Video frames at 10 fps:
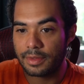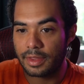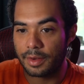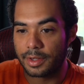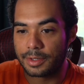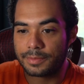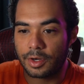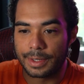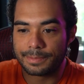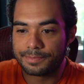Here we go. All
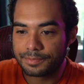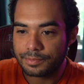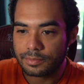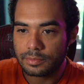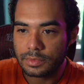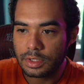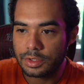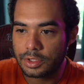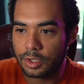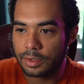right,
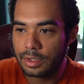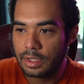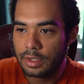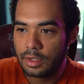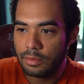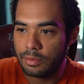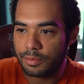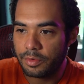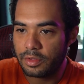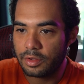so we
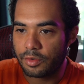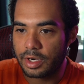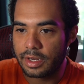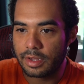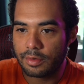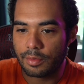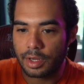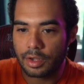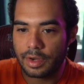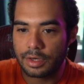removed the liquidity. What we're
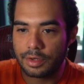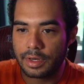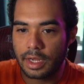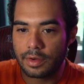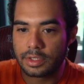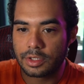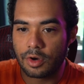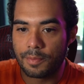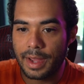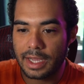gonna go ahead and do now is
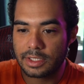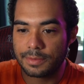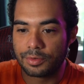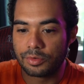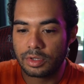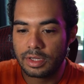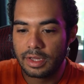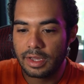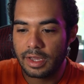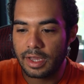go back to the pool,
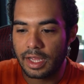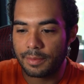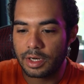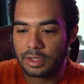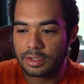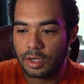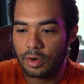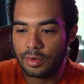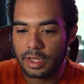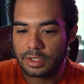and I'm gonna. Oh,
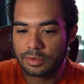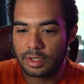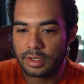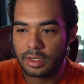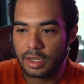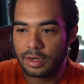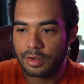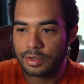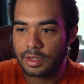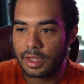okay, that's cool. I didn't know
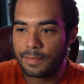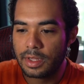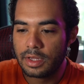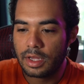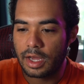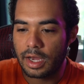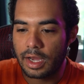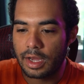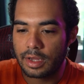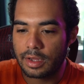it did that.
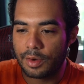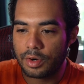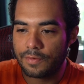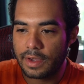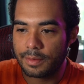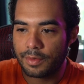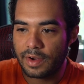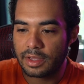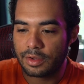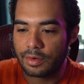I wonder if I can
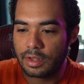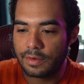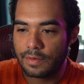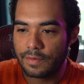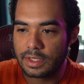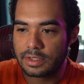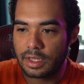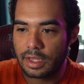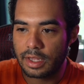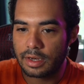provide liquidity for this thing
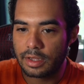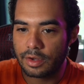again.